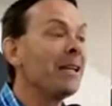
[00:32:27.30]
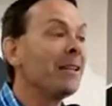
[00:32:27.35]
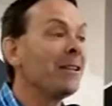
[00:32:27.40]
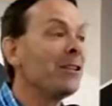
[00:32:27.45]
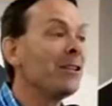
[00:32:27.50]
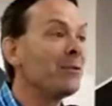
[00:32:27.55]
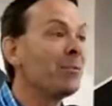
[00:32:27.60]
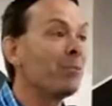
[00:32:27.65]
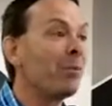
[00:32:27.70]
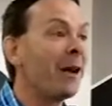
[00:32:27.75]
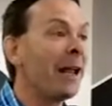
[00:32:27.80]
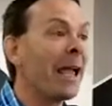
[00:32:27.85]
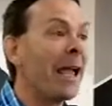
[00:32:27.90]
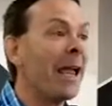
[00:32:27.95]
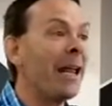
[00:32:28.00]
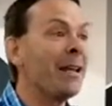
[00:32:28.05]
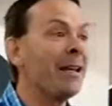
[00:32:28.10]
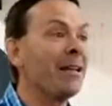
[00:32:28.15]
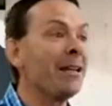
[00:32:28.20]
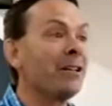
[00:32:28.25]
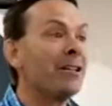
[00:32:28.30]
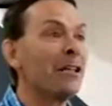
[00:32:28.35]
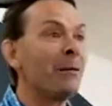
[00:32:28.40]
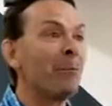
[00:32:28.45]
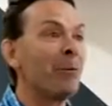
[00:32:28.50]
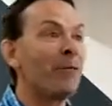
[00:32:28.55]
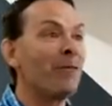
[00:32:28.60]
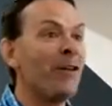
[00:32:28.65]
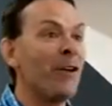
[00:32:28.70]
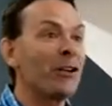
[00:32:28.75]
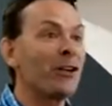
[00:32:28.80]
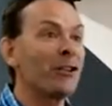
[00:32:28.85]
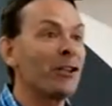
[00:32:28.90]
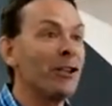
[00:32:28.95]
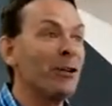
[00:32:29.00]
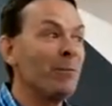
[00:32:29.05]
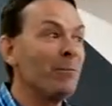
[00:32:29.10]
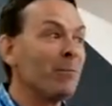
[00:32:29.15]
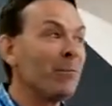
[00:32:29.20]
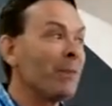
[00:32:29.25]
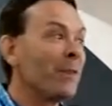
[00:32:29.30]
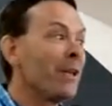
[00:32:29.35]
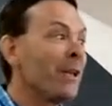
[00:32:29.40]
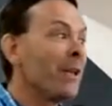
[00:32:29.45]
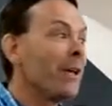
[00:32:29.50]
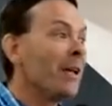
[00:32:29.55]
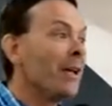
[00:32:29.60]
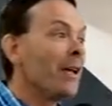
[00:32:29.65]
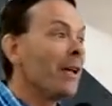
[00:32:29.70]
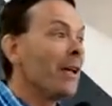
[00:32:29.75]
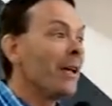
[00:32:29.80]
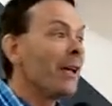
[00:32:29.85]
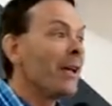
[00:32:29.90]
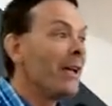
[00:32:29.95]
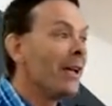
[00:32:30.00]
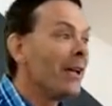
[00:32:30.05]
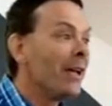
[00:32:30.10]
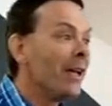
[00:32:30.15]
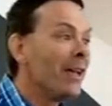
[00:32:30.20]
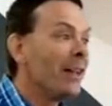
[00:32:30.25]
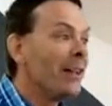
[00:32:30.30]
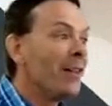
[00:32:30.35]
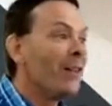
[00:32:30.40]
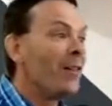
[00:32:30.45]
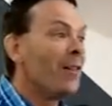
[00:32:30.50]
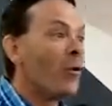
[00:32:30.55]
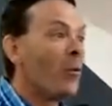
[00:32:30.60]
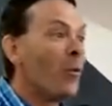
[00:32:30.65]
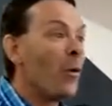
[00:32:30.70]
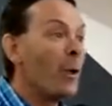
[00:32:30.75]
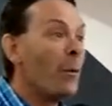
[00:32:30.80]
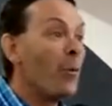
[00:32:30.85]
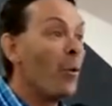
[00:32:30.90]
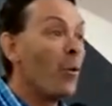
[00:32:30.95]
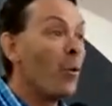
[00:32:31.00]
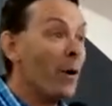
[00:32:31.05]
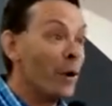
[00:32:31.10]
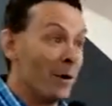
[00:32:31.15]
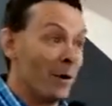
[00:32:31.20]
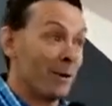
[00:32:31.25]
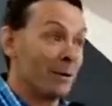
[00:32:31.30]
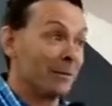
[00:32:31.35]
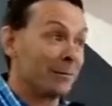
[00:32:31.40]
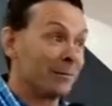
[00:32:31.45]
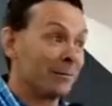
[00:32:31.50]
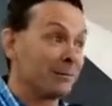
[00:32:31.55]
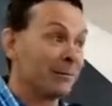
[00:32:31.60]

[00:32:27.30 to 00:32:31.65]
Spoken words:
this plan to perfection, we will win.